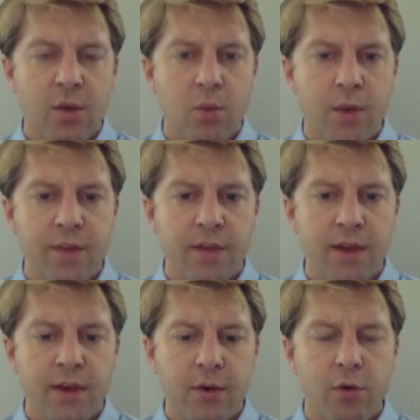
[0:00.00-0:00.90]
what
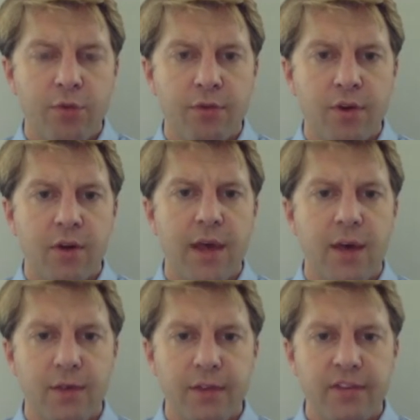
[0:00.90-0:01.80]
their overall
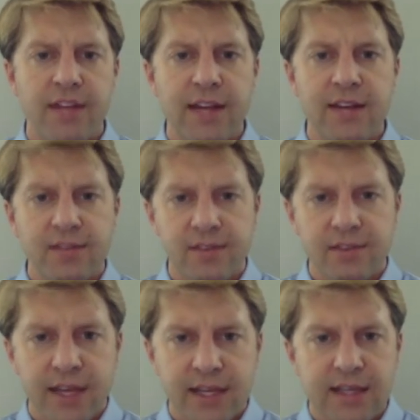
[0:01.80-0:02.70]
health status is
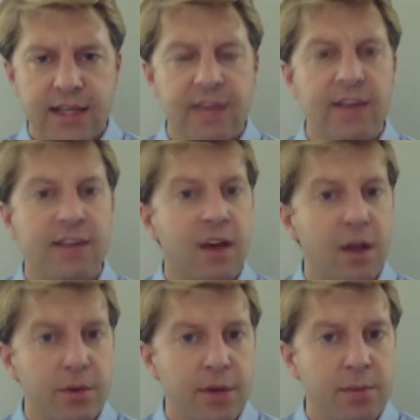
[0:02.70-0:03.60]
like, and can they
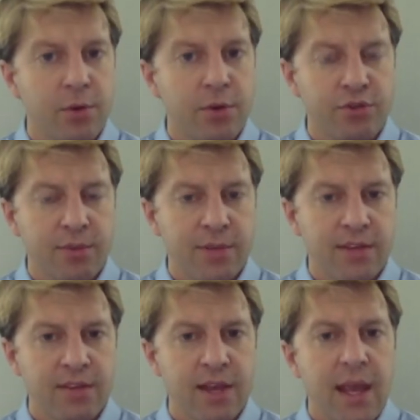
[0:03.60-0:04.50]
tolerate more treatment?